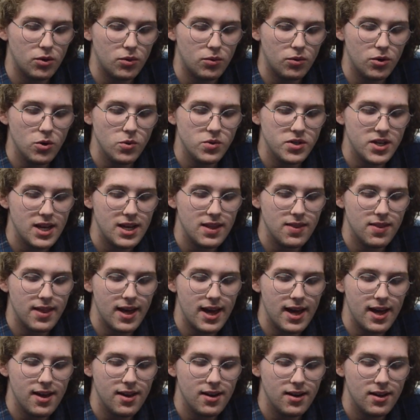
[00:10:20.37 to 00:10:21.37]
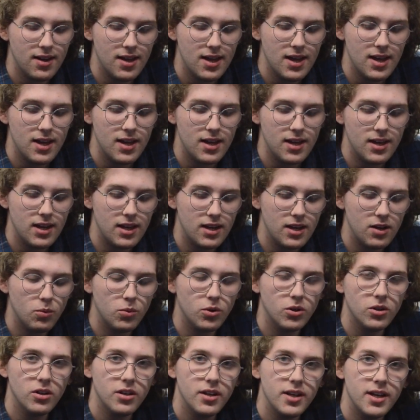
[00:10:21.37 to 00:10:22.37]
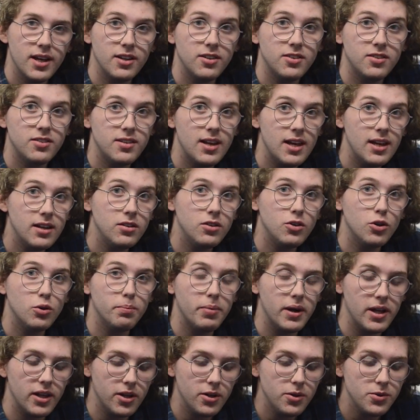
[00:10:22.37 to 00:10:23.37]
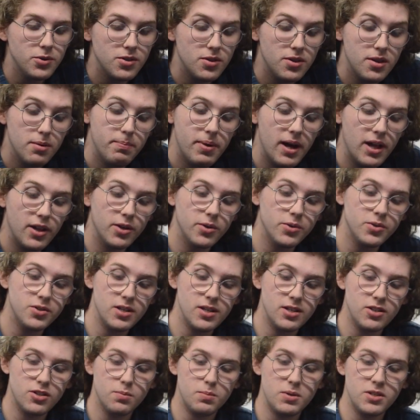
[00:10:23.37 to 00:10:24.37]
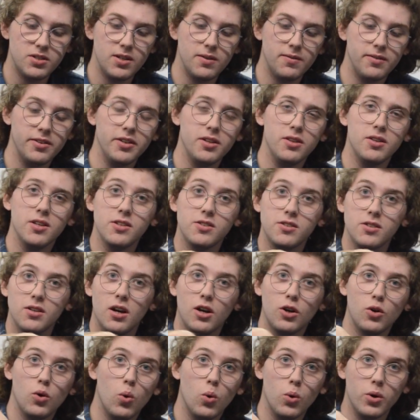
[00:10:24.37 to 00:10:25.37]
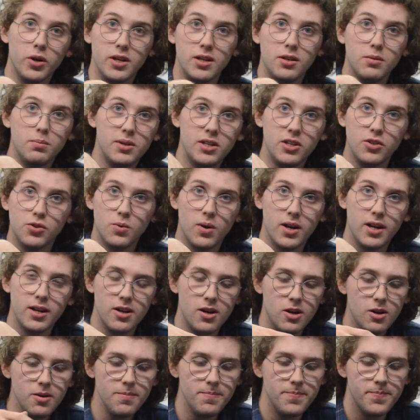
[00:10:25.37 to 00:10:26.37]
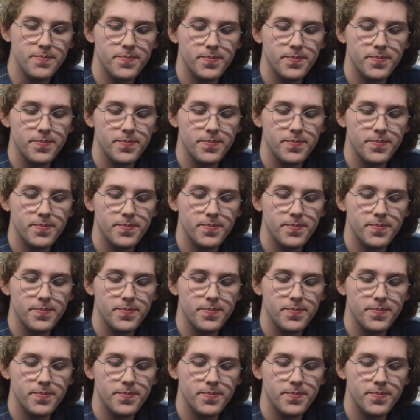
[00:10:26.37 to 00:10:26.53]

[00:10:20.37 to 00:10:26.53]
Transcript: rotate that, and it will extend your bellows. The bellows is specifically this accordion piece right here.